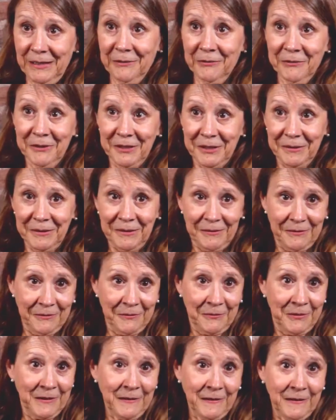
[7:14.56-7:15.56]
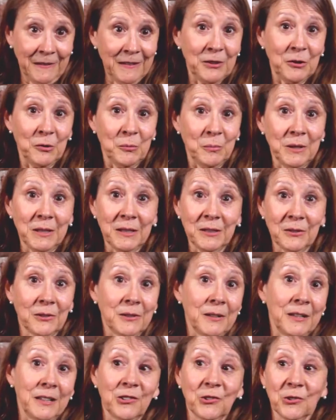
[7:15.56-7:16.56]
every VC you meet
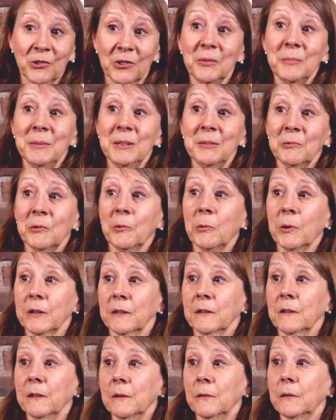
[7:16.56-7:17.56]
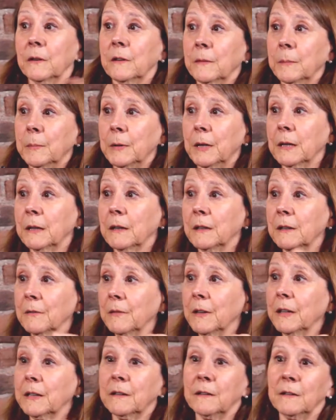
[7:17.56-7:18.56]
or angel you meet will want to know this, but I kind of
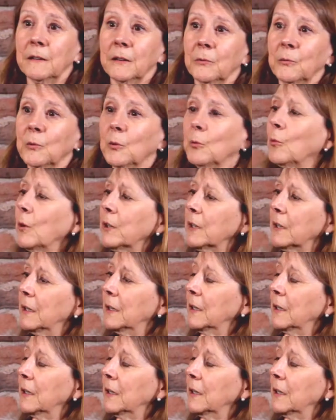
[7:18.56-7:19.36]
like to know, well,